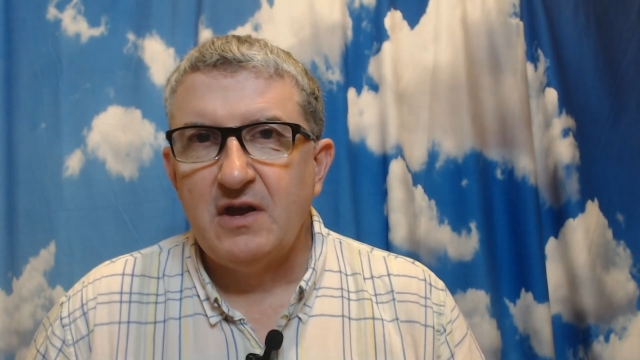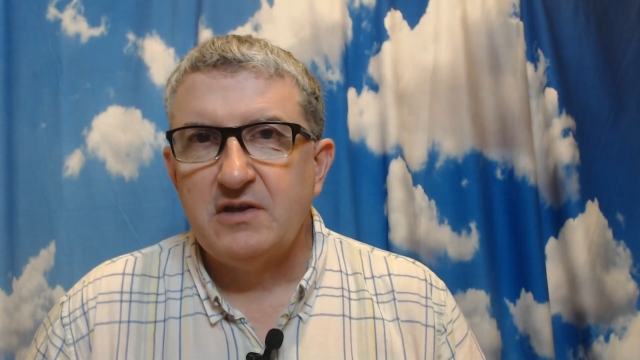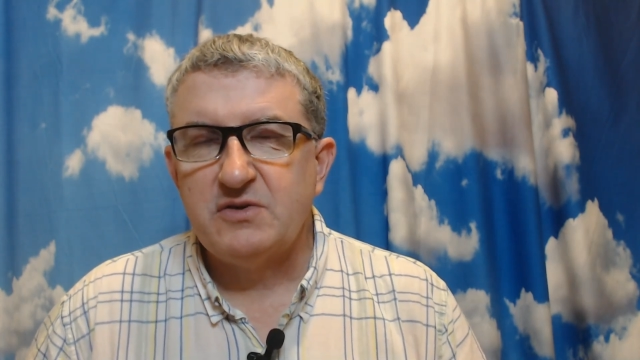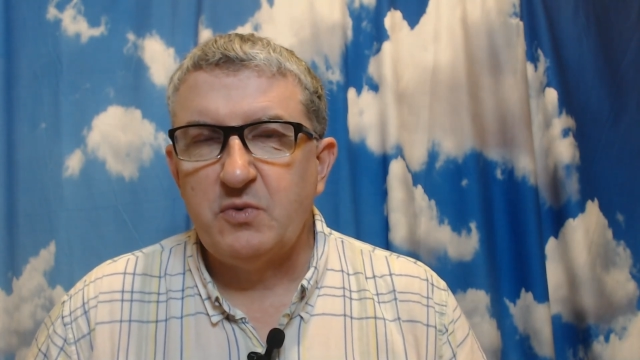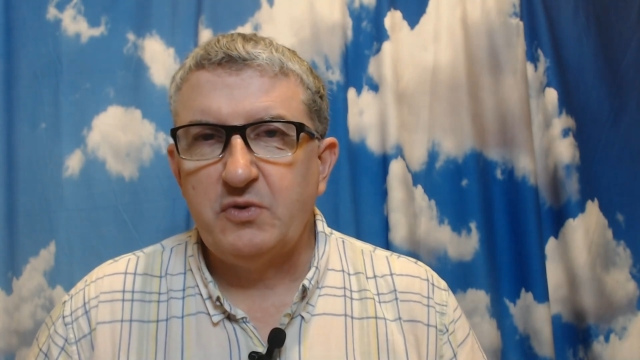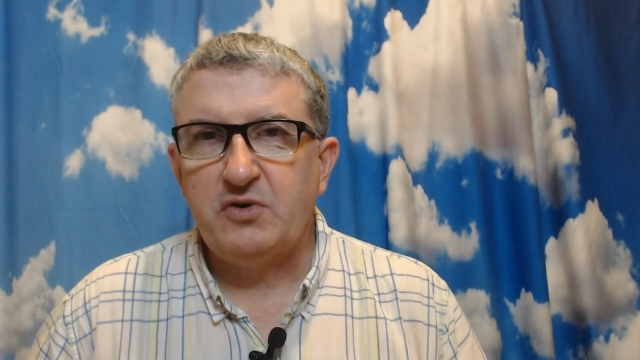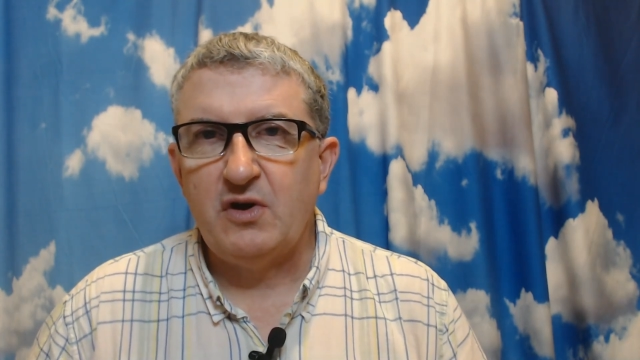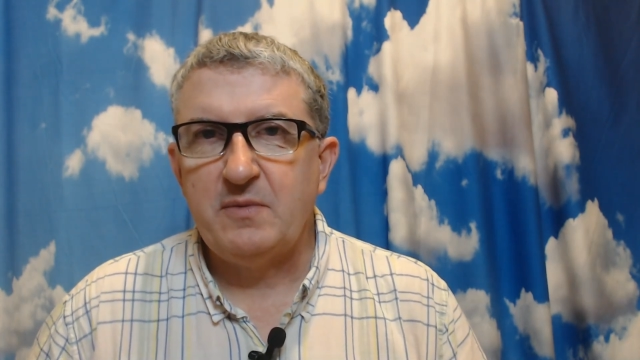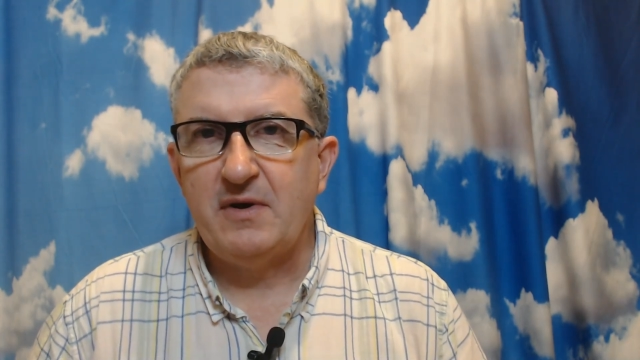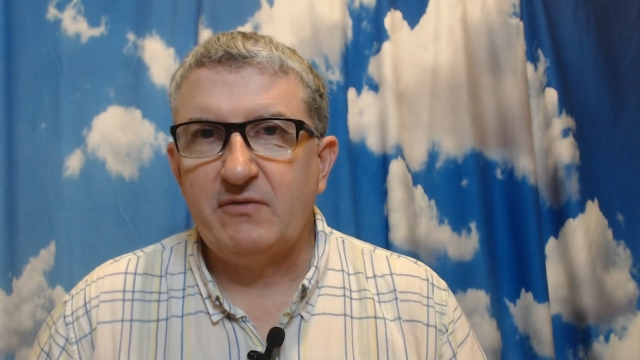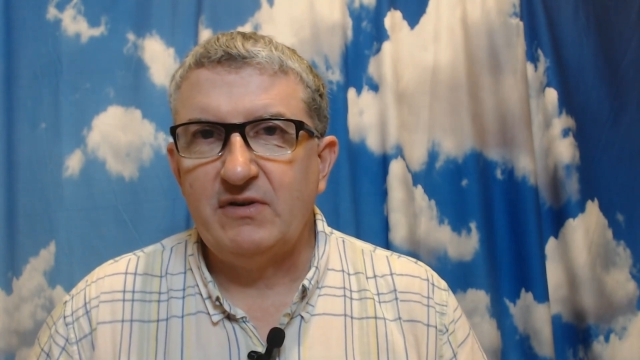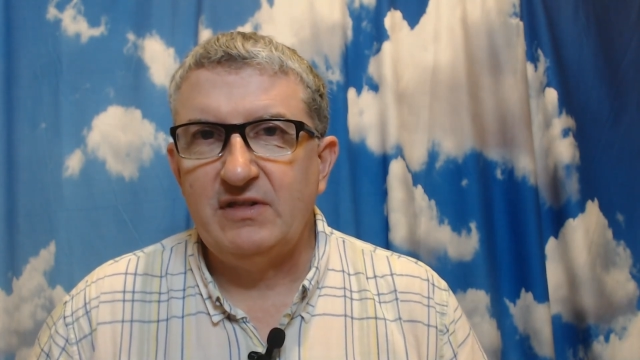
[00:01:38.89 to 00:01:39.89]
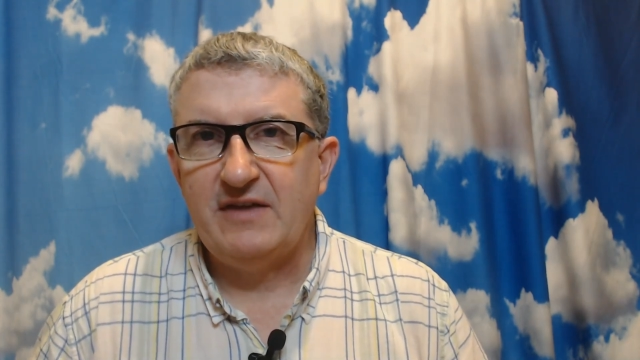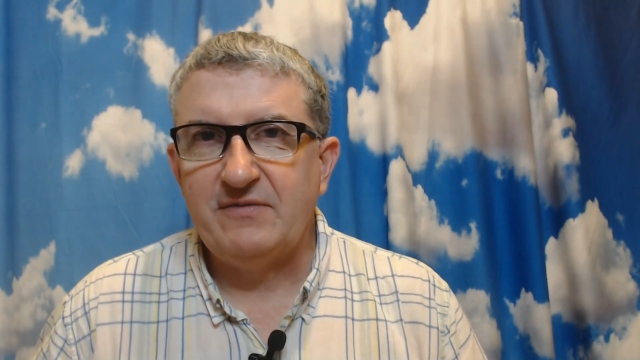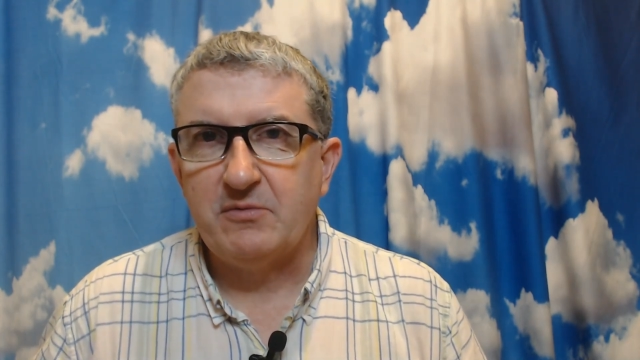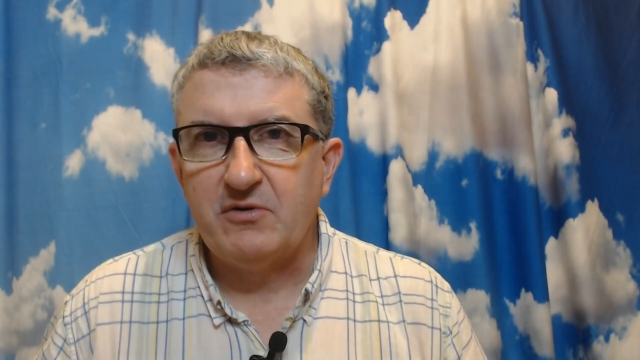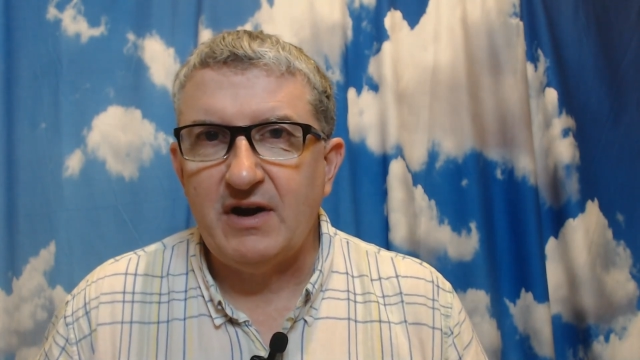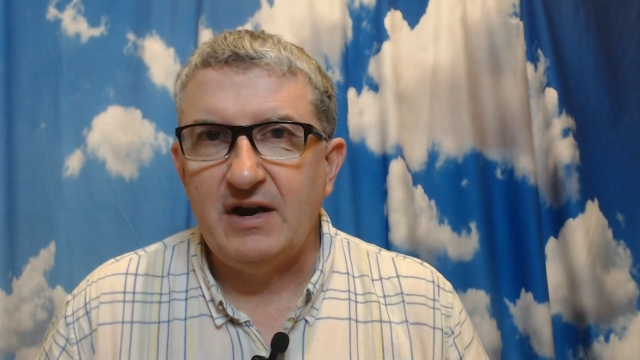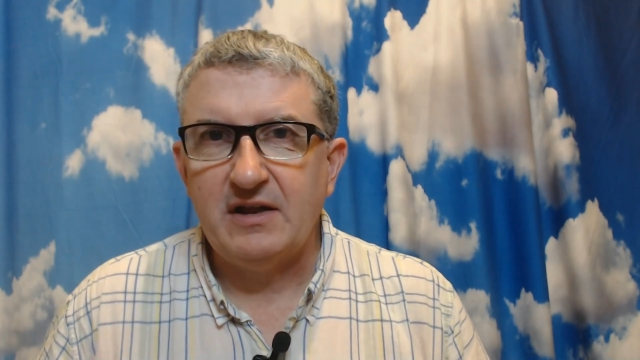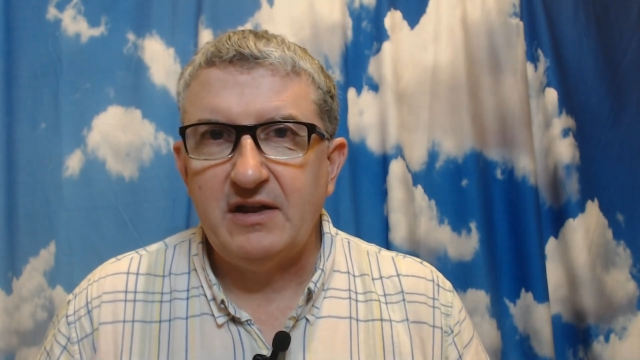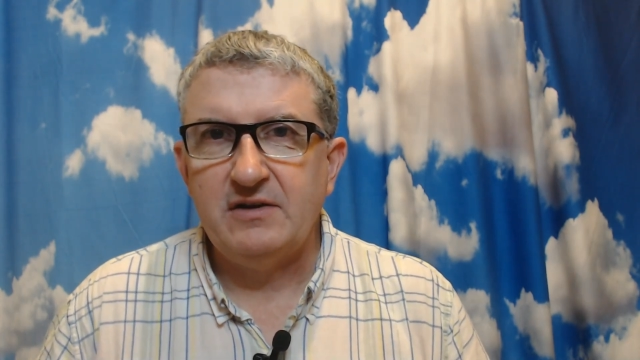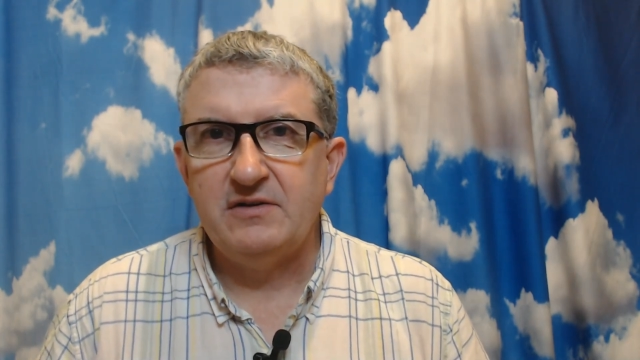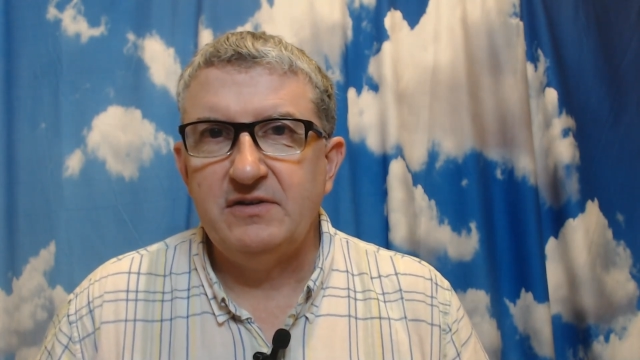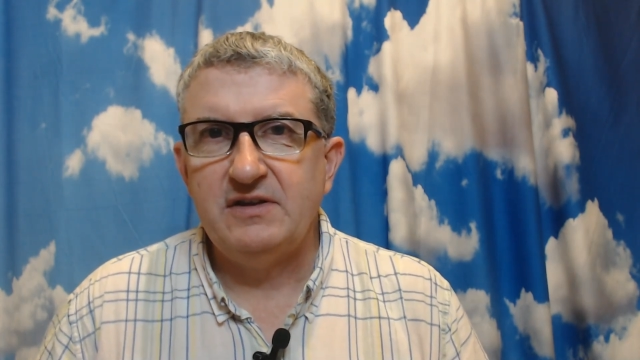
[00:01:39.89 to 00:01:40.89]
So when we're talking about relief from chronic
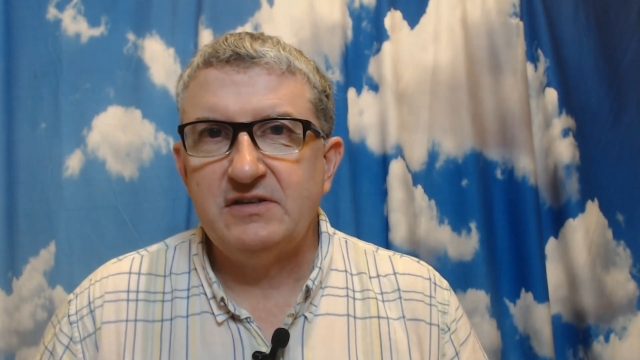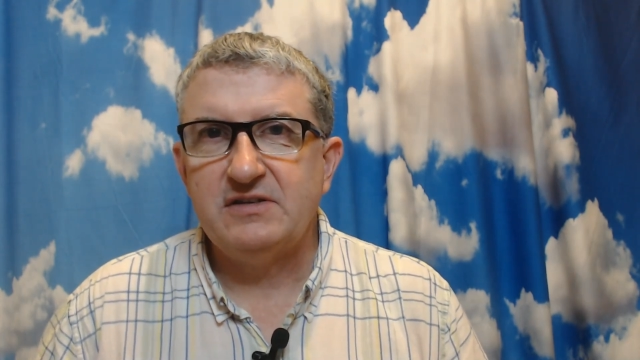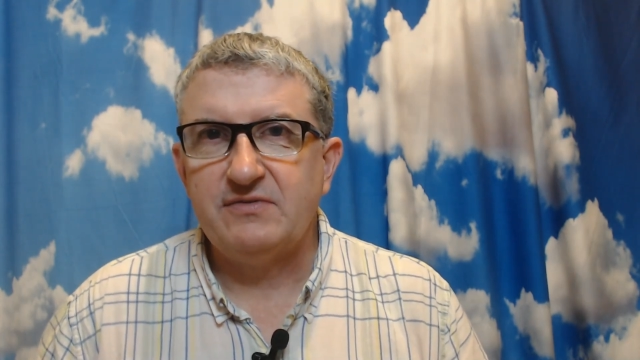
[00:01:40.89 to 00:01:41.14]
illness,